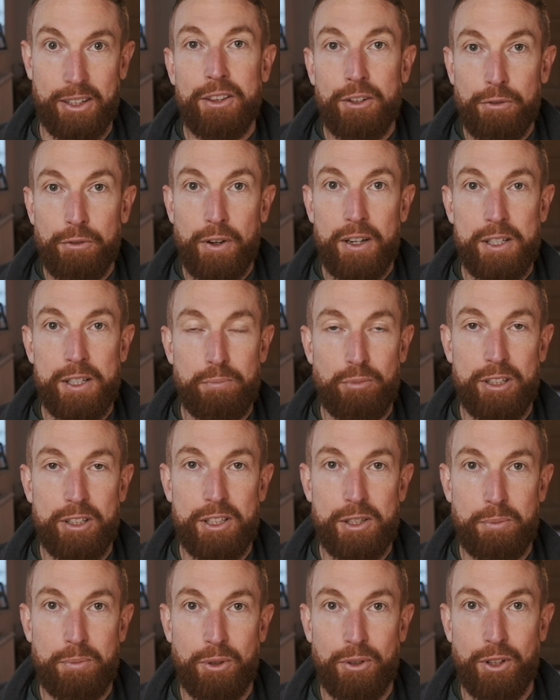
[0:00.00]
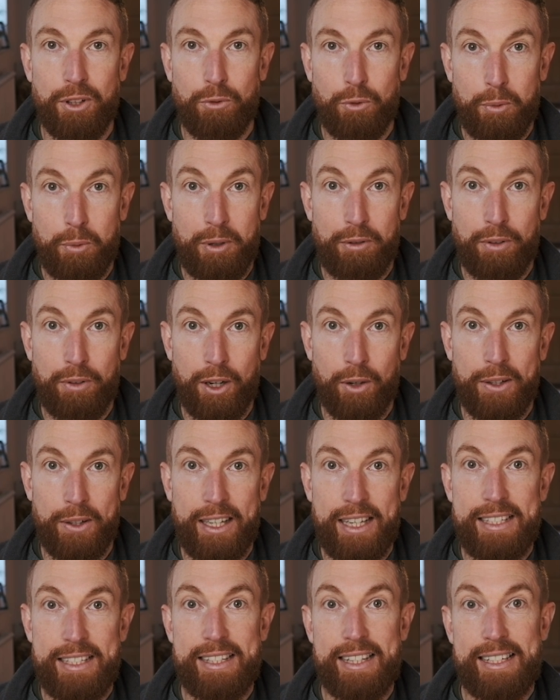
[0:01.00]
The first principle that we'll be following
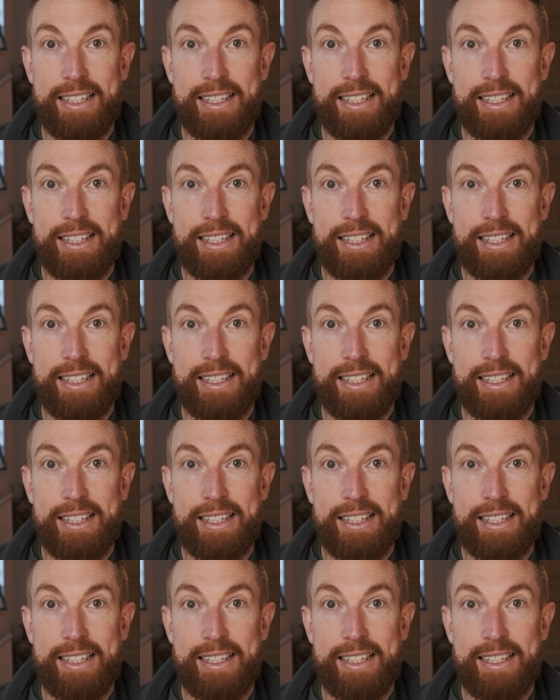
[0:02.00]
is the